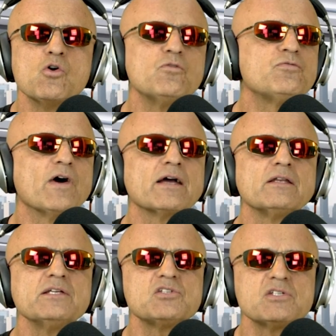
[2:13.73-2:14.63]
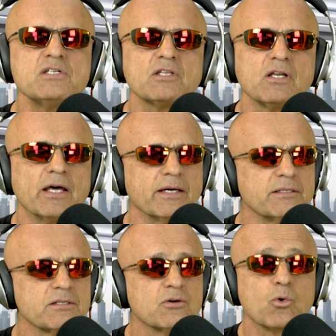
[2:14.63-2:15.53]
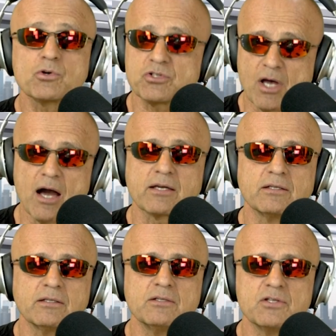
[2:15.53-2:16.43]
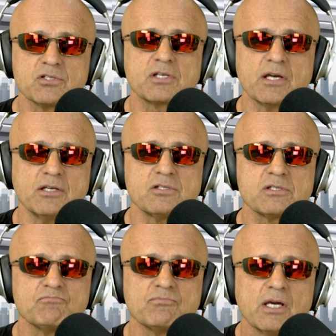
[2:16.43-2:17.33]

who finally seen the light, or socket in this case.